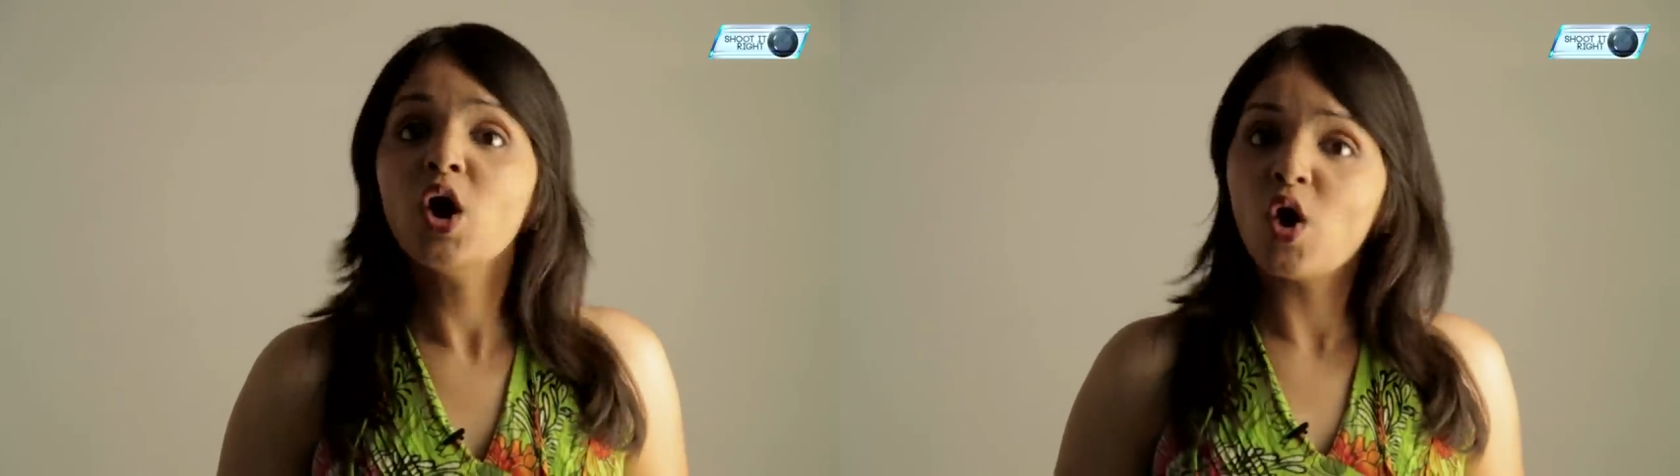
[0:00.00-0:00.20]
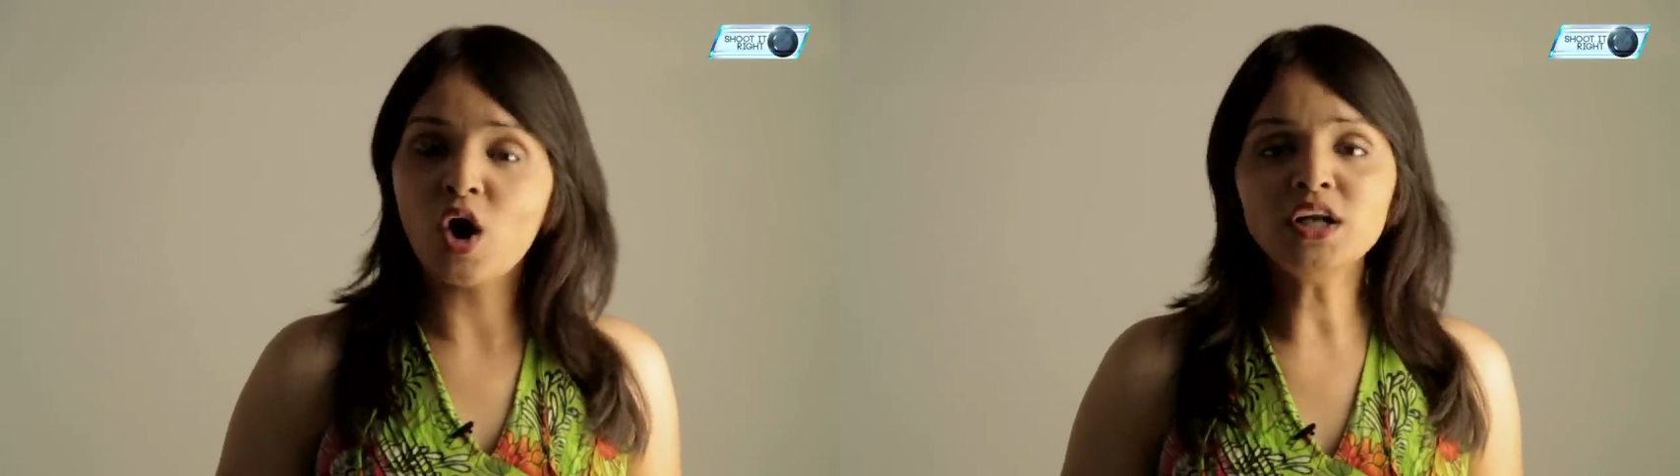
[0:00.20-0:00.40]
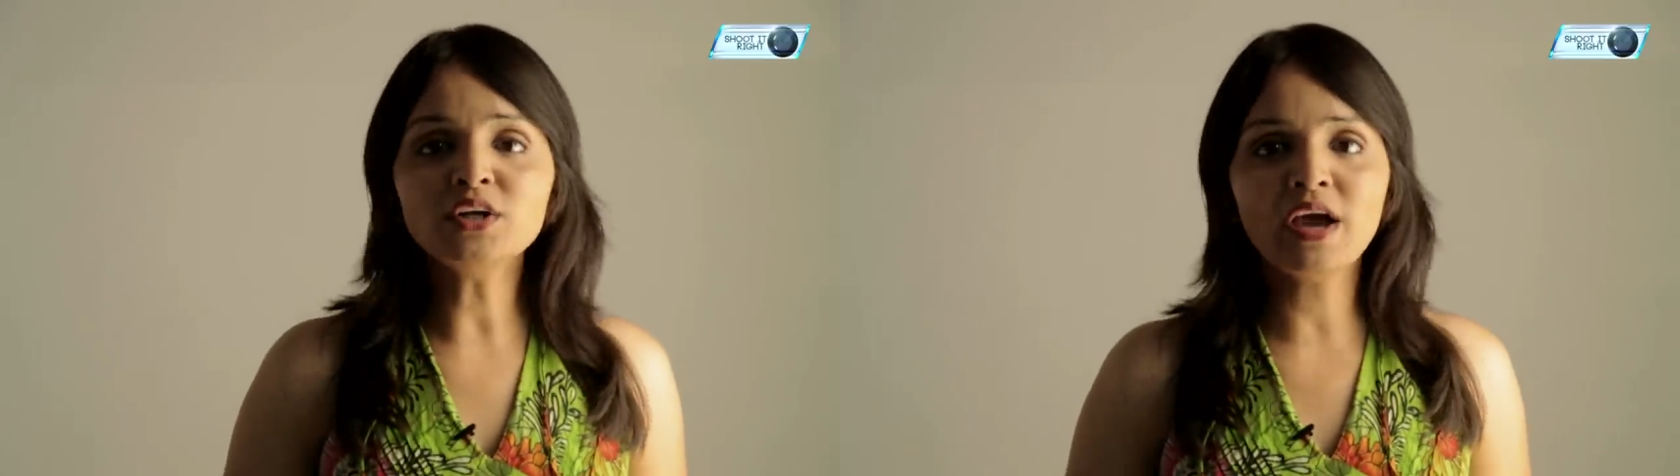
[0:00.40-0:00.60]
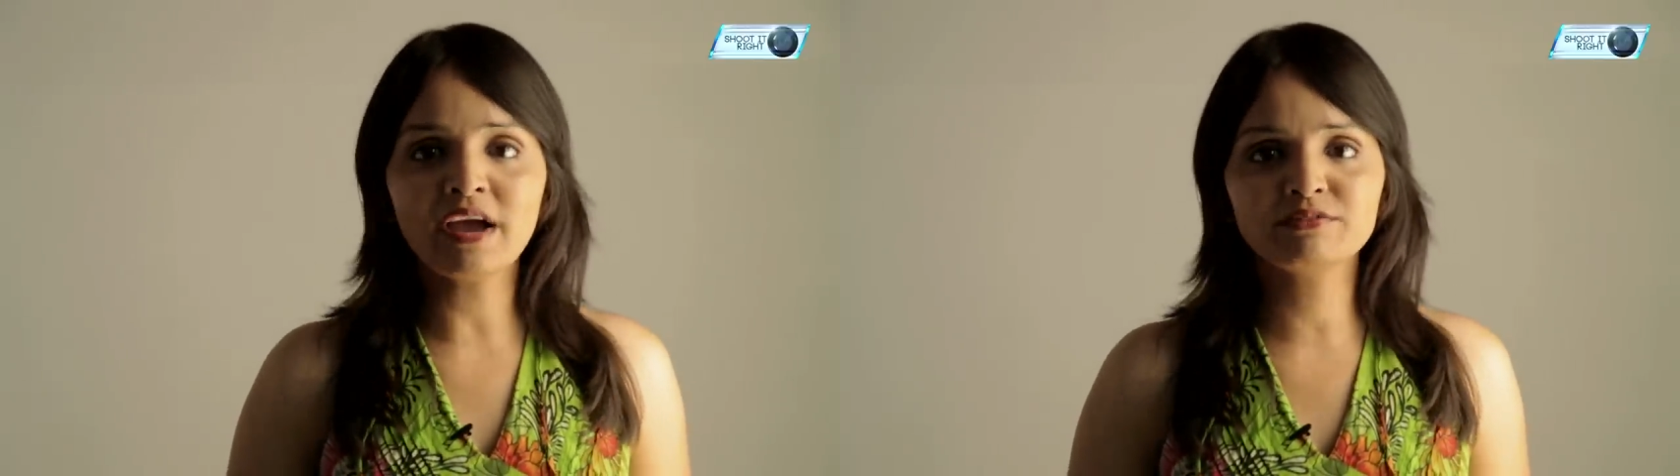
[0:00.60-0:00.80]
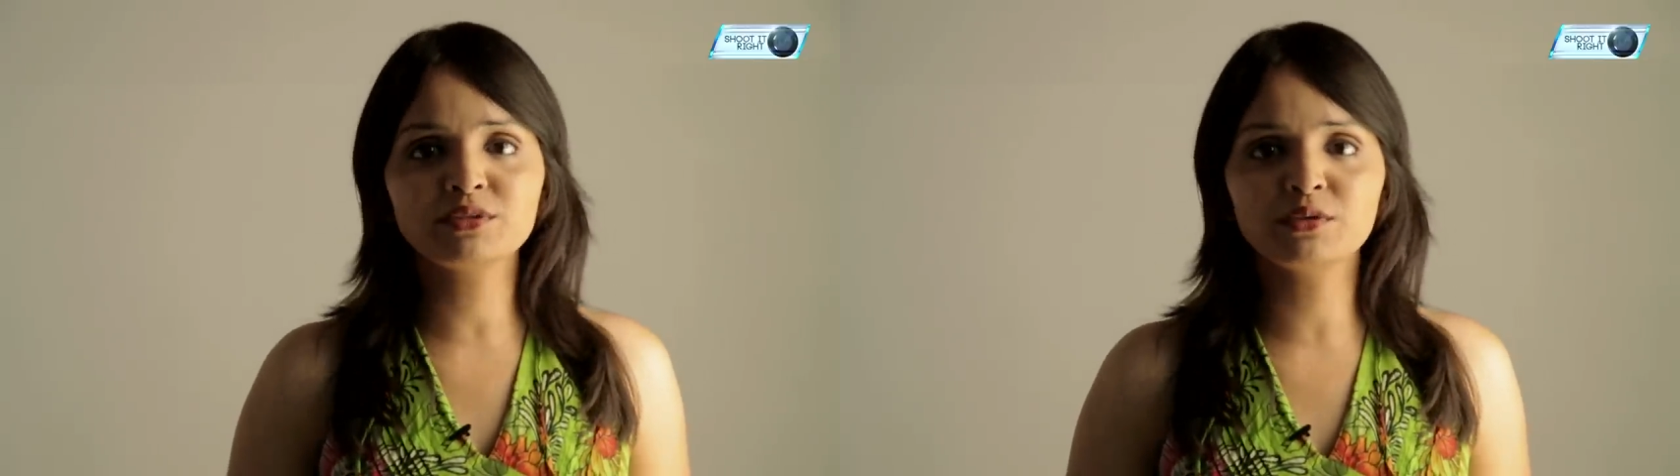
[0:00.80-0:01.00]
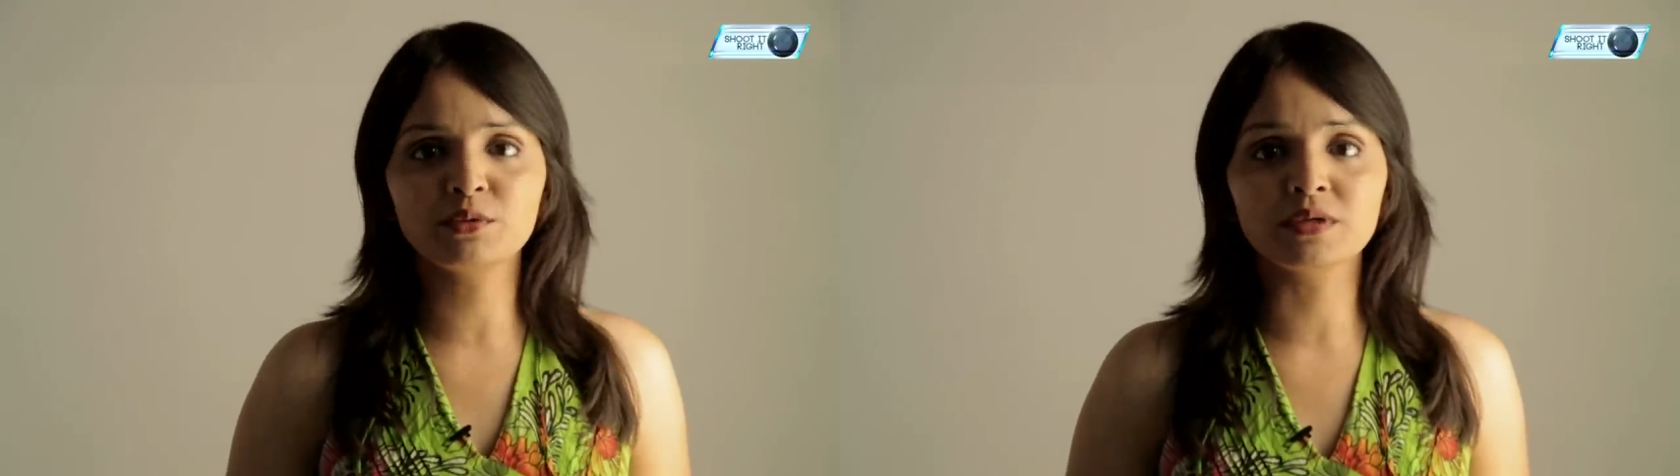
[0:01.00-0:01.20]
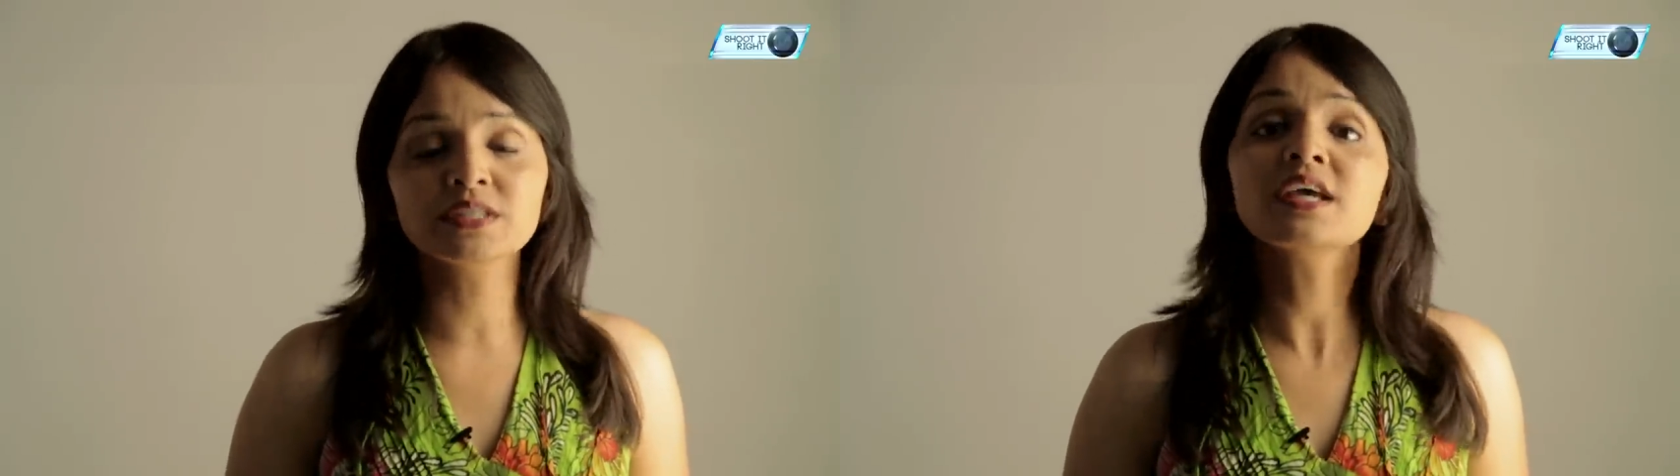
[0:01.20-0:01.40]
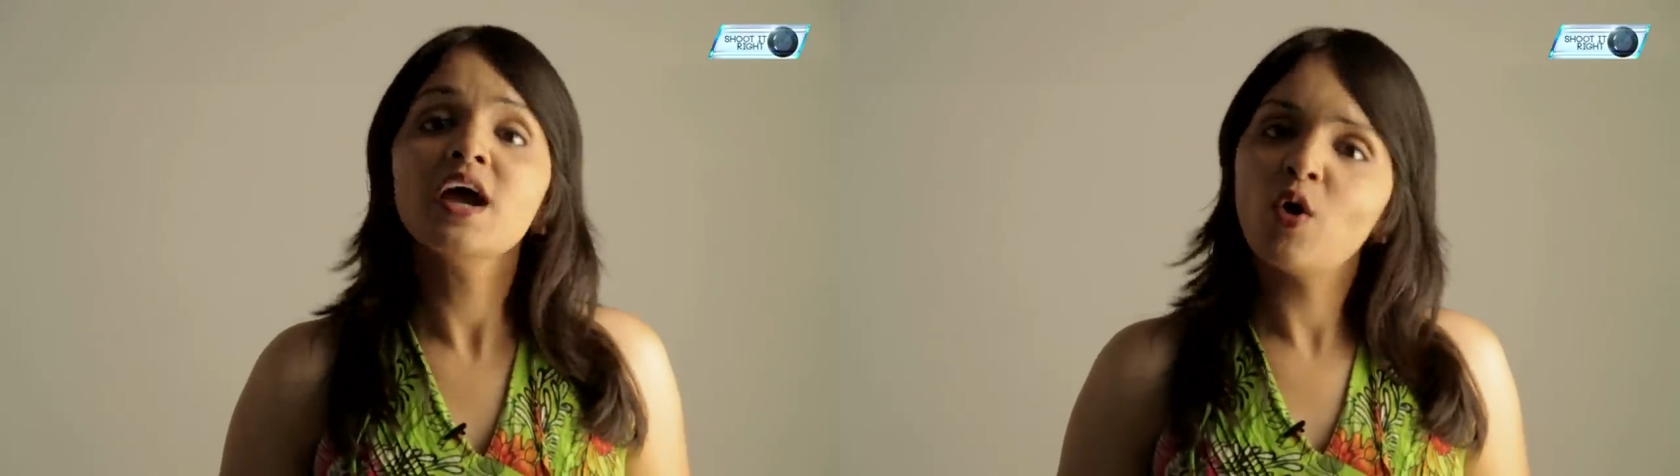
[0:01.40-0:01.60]
All you have to do is
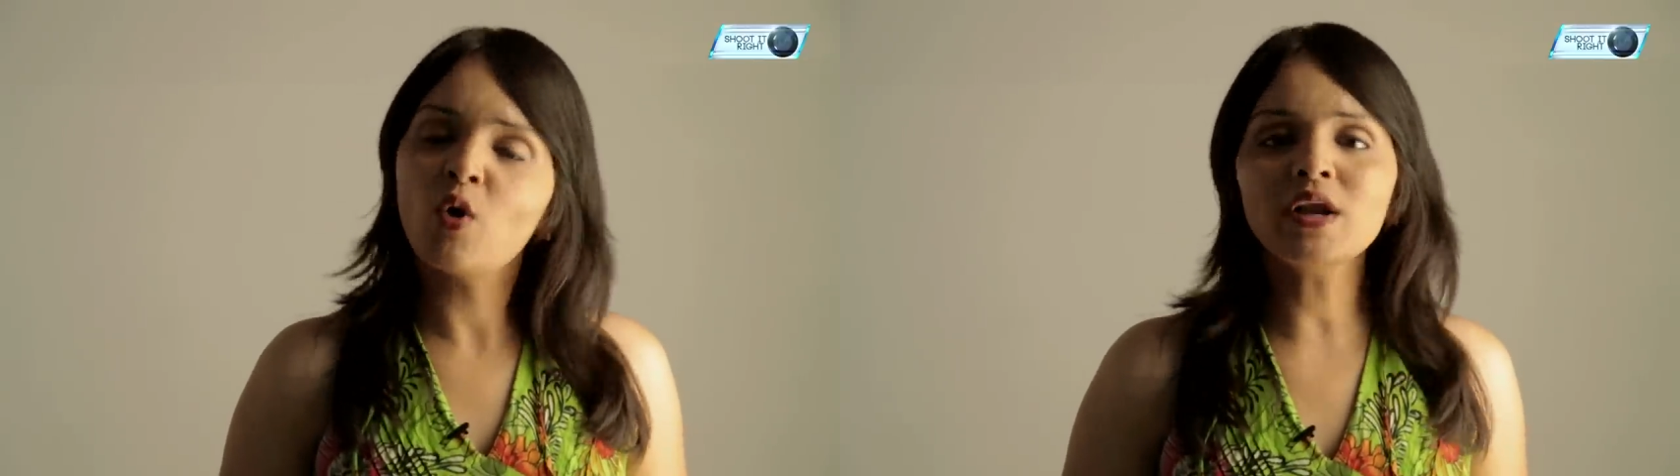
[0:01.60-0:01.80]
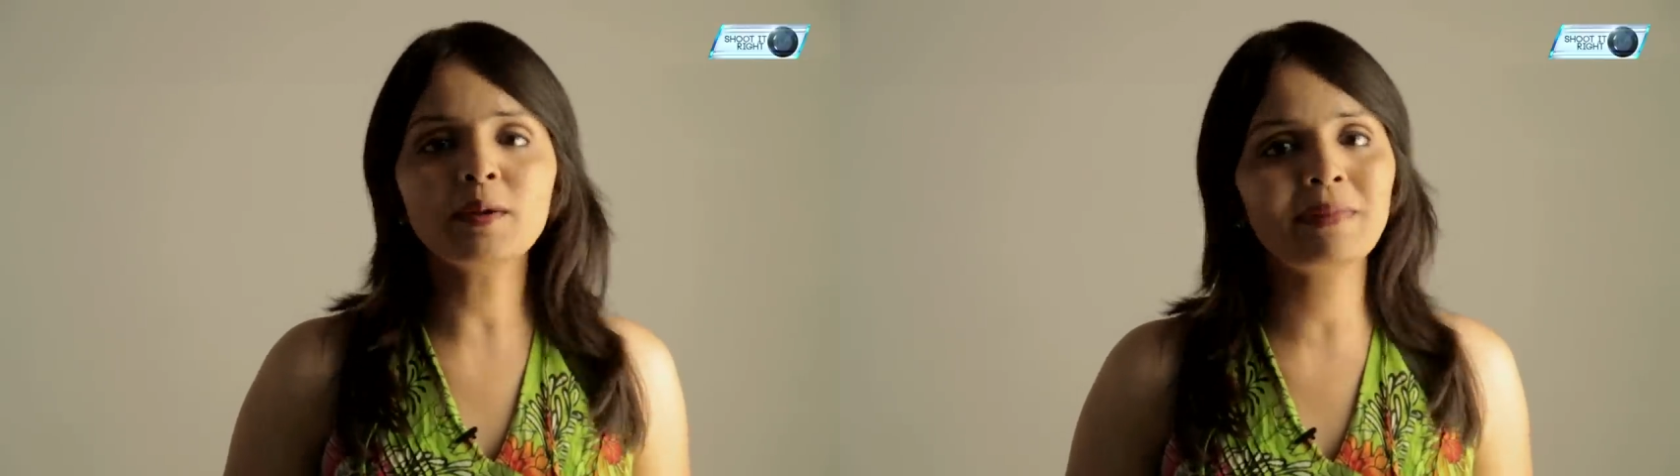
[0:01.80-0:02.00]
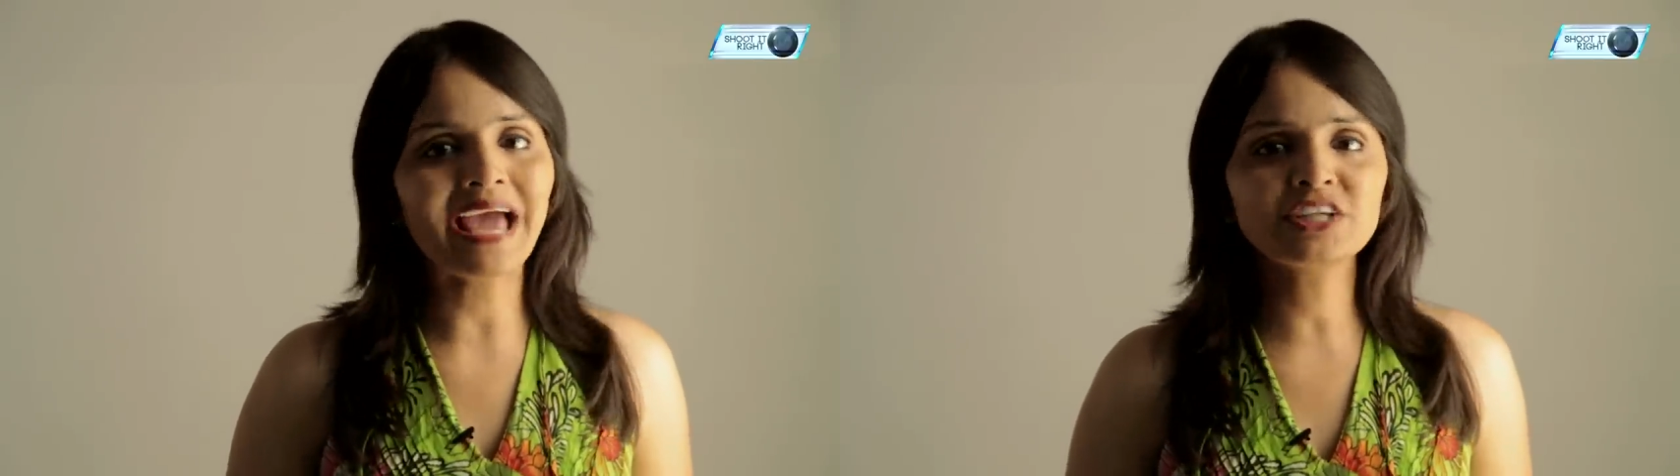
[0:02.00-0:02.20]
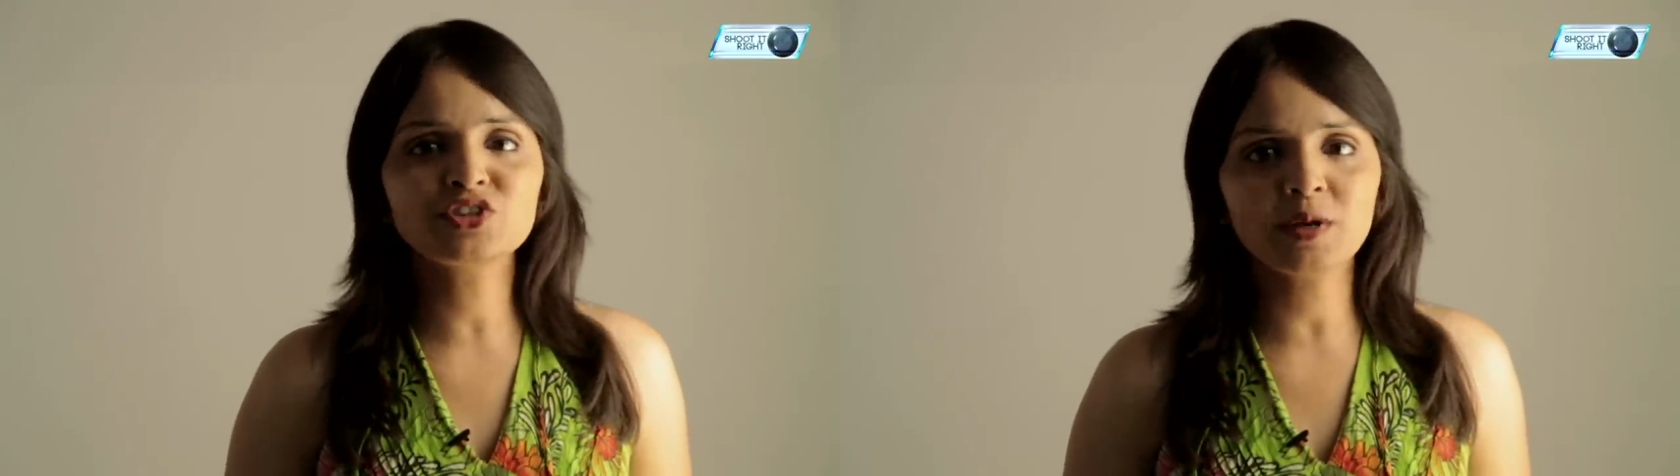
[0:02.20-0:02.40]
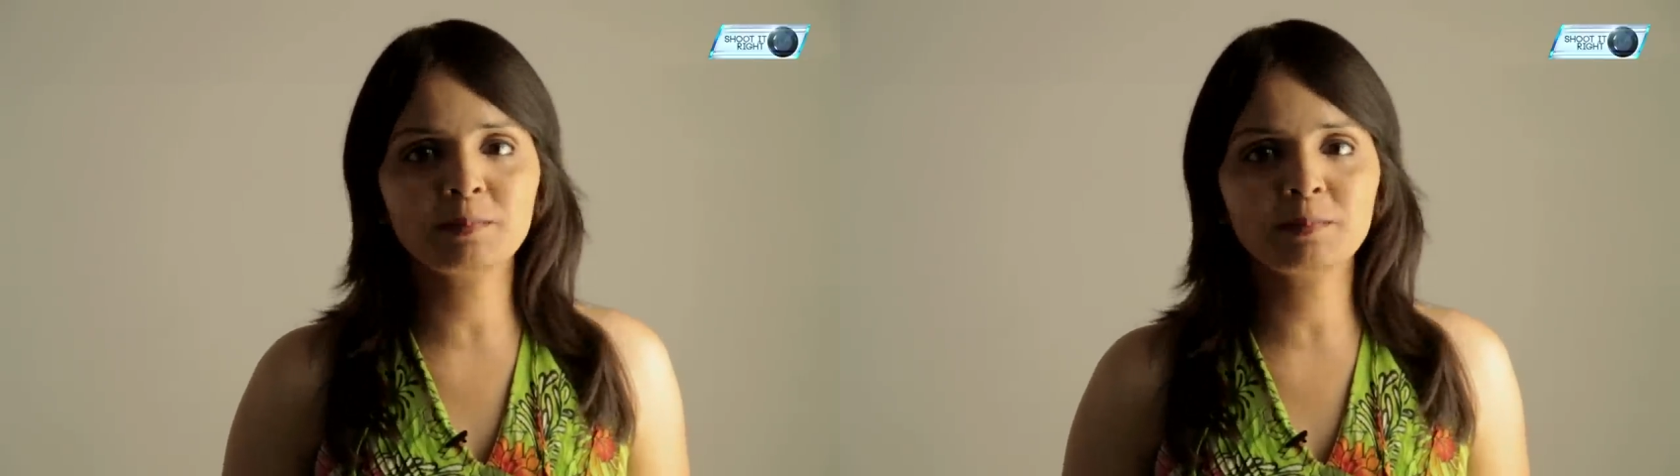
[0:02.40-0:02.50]
hold a black chart